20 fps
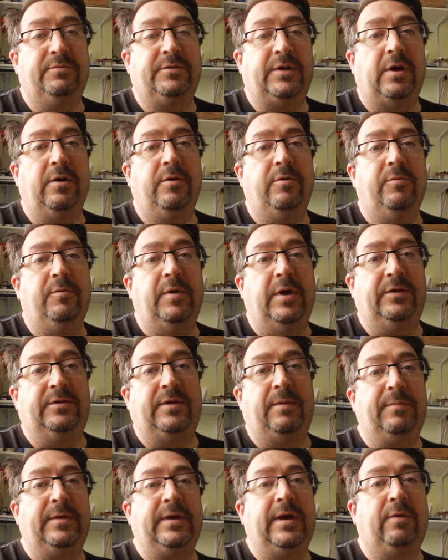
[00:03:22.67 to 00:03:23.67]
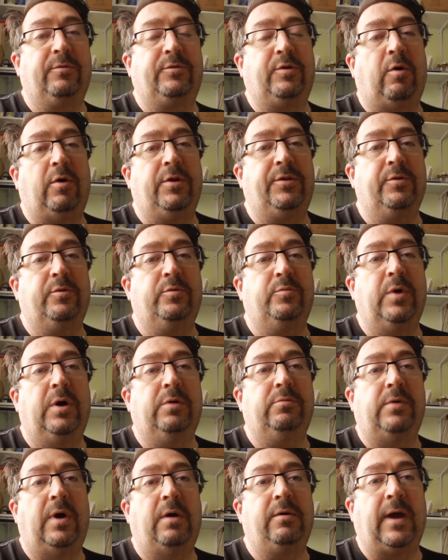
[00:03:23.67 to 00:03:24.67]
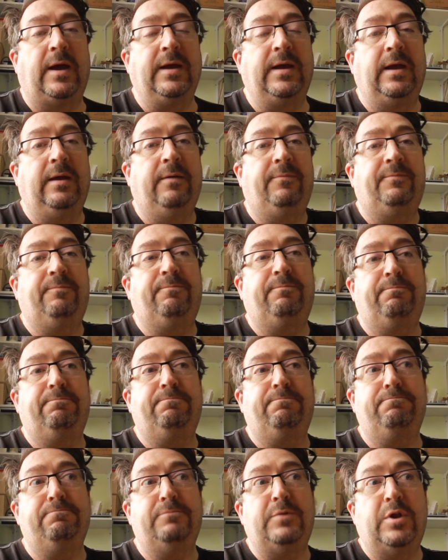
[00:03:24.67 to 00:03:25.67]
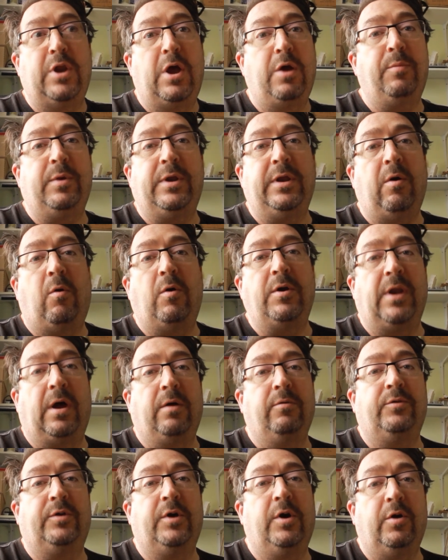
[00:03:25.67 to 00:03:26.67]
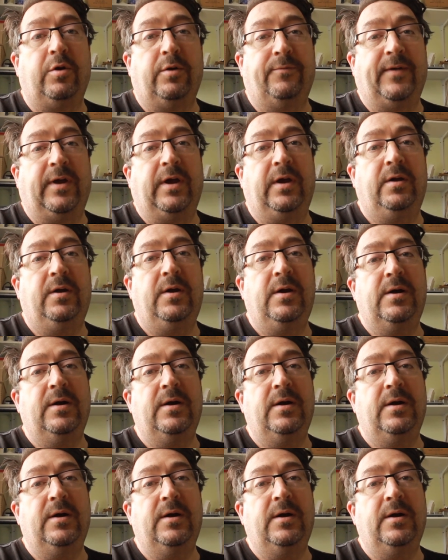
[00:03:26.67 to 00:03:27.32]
So it's something else that I thought, well, okay, if nobody I know has heard of it,